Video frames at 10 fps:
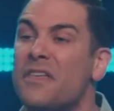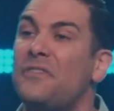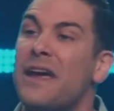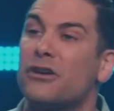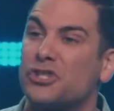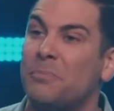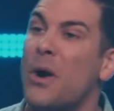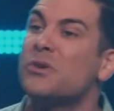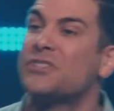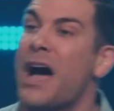that they are
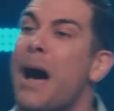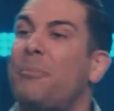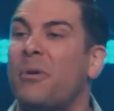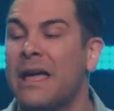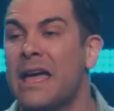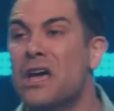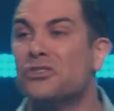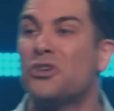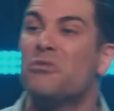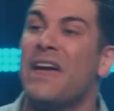supposed to operate.
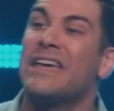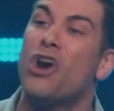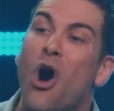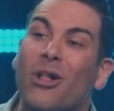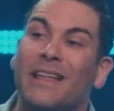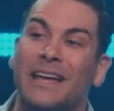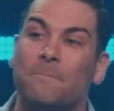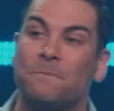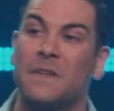So they call it